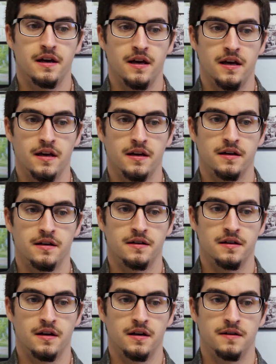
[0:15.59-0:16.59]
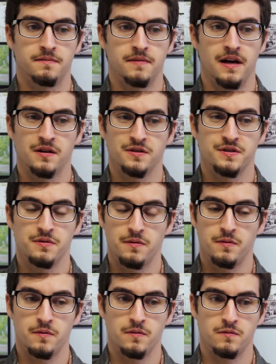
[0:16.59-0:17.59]
and I
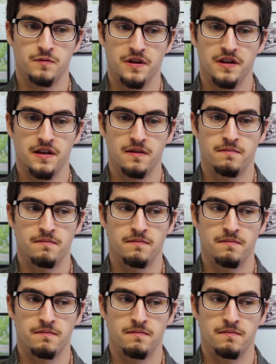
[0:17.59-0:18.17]
also really